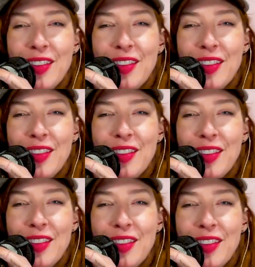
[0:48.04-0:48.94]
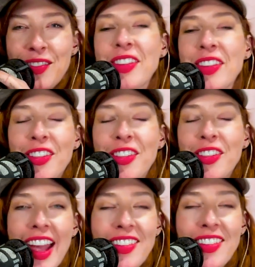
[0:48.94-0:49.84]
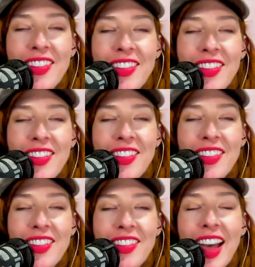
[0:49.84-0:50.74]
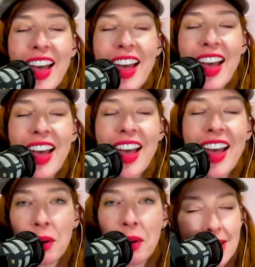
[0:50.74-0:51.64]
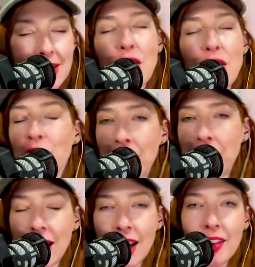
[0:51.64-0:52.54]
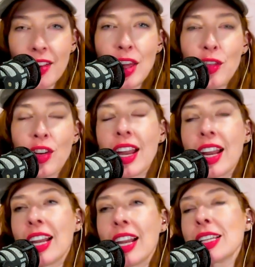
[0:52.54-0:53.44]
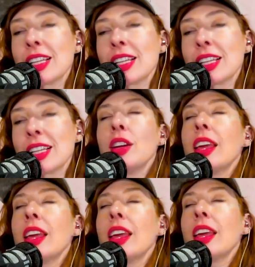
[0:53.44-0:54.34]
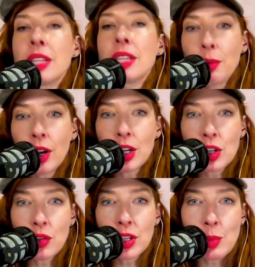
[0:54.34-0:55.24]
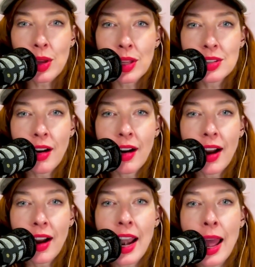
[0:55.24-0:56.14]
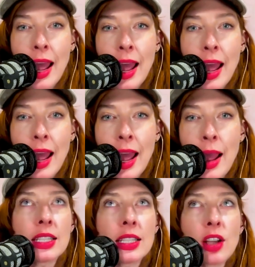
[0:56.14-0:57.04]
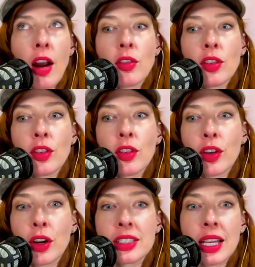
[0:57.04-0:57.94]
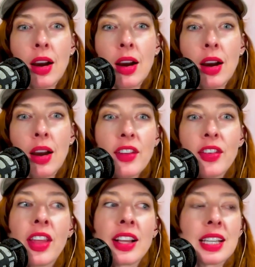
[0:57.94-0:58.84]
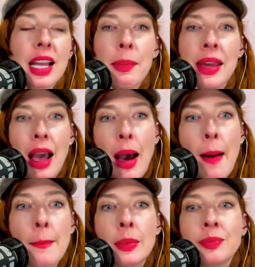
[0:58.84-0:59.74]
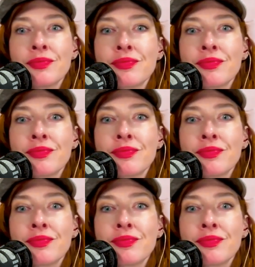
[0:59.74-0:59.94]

Friday. Happy FYF. Happy day to celebrate some wins. Thank you for being here. Thank you for letting us give you some inspiration of what some wins are. And I'm hoping that these are helpful for you to see all the different things that can become